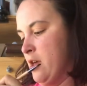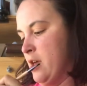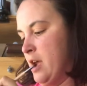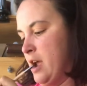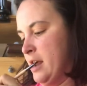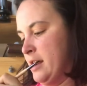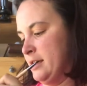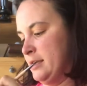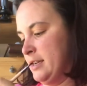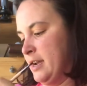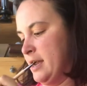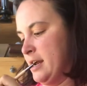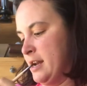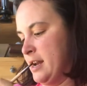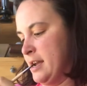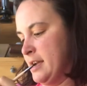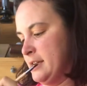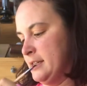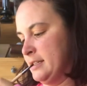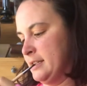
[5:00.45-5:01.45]
And it's kind of
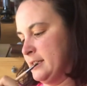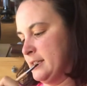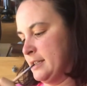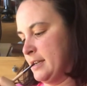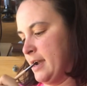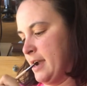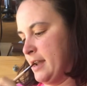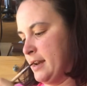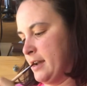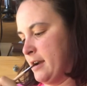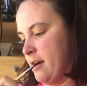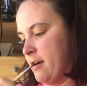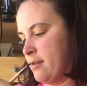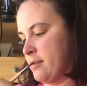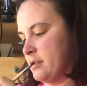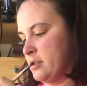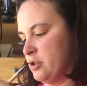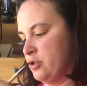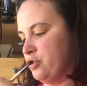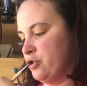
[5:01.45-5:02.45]
nice because it kind of
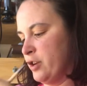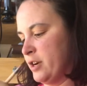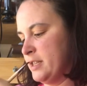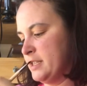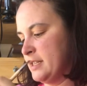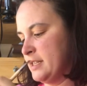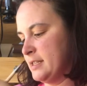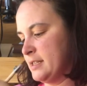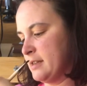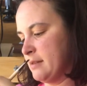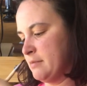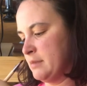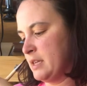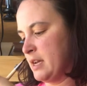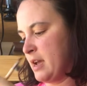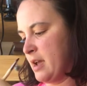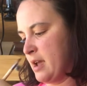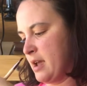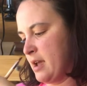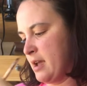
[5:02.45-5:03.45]
concentrates it
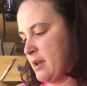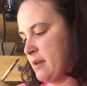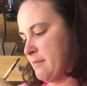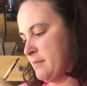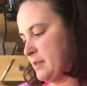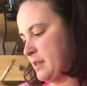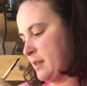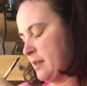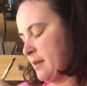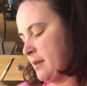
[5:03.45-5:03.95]
sometimes.